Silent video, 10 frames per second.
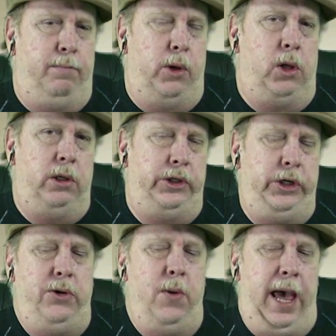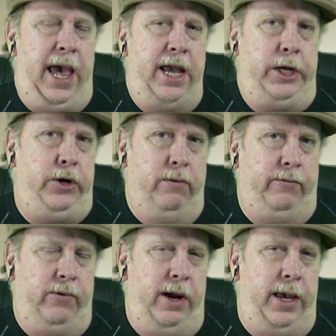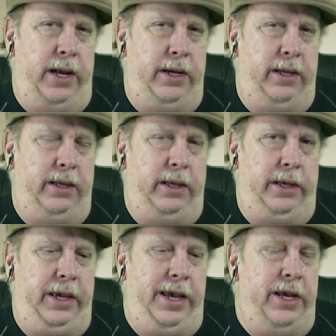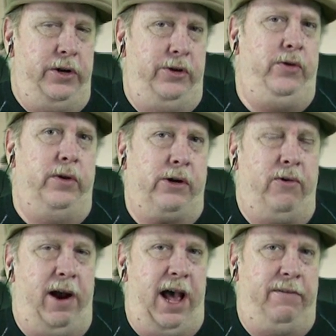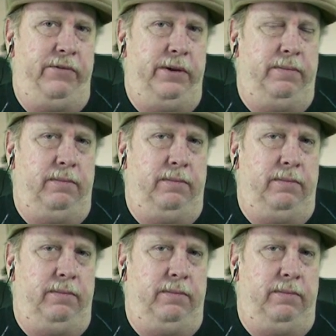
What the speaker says: pulled you and your friend into the craft?